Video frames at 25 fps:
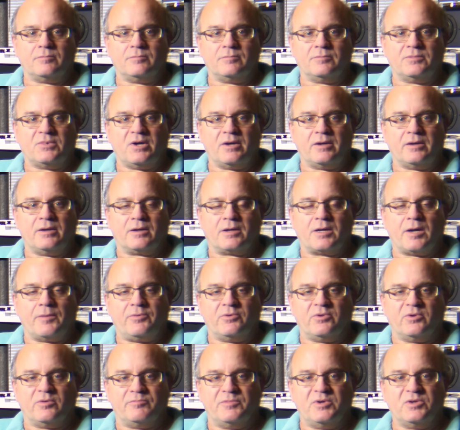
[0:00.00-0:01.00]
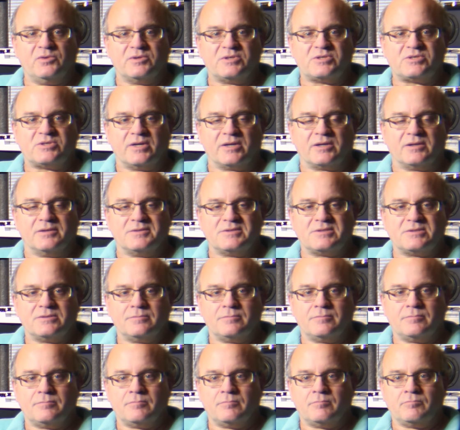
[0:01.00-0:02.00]
by a couple of milliseconds
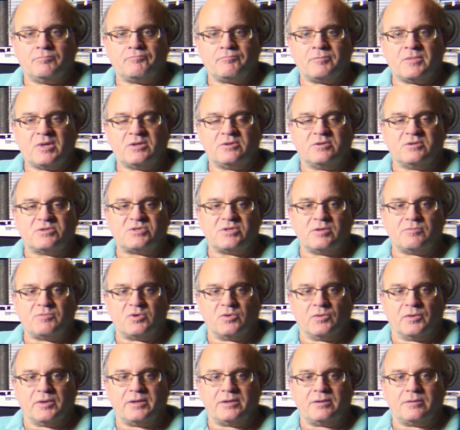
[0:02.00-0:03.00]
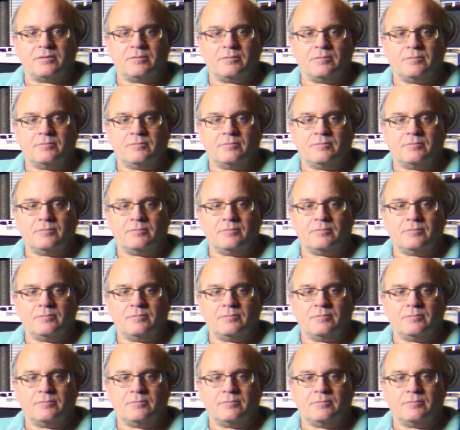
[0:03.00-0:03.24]
to simulate